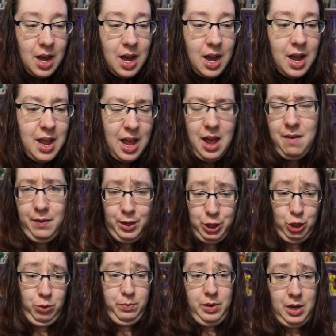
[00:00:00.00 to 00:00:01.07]
I have a
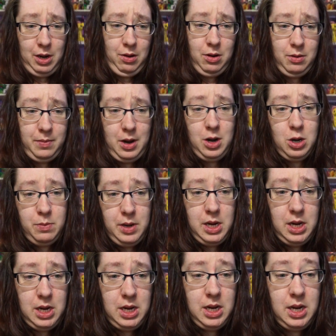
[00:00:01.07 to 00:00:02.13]
superhero
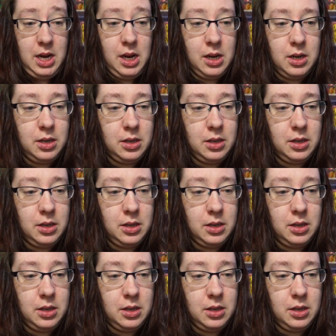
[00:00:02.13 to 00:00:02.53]
Barbie.